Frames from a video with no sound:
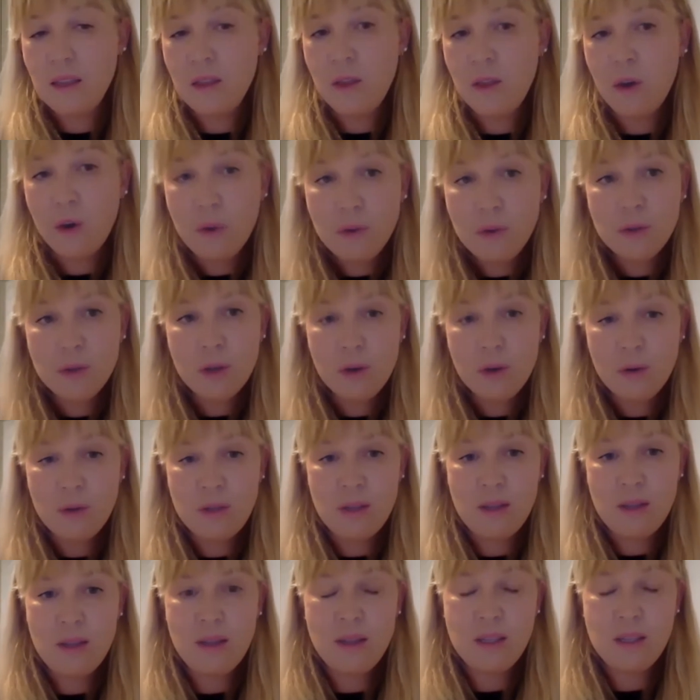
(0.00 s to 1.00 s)
those girls,
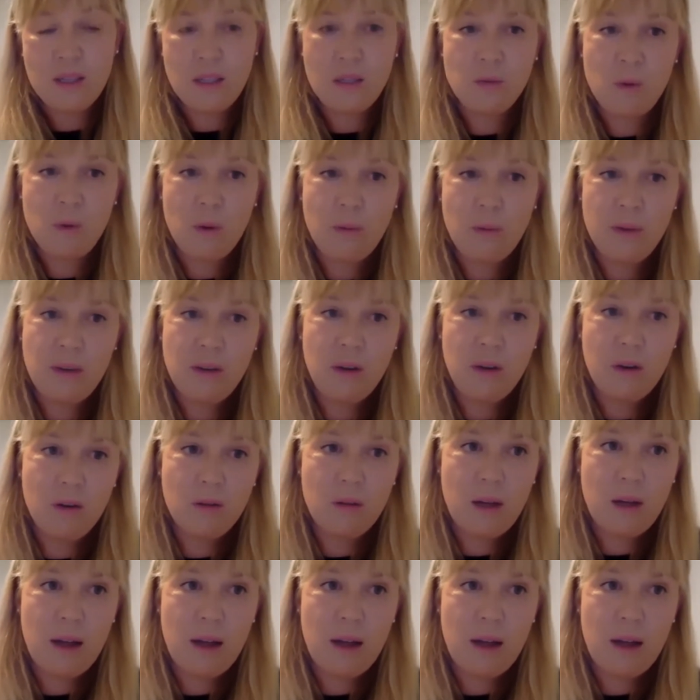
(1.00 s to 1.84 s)
and this is what we got,